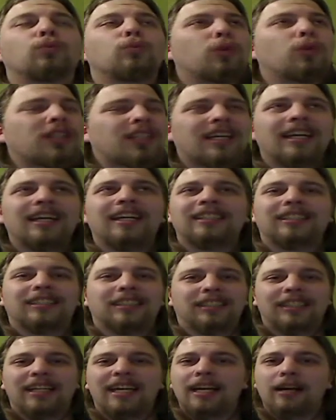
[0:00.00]
what can I
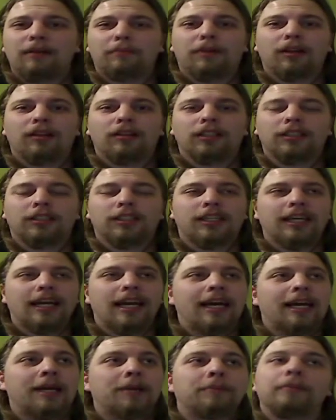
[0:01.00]
say about this
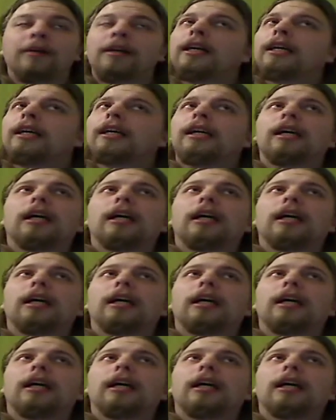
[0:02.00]
game?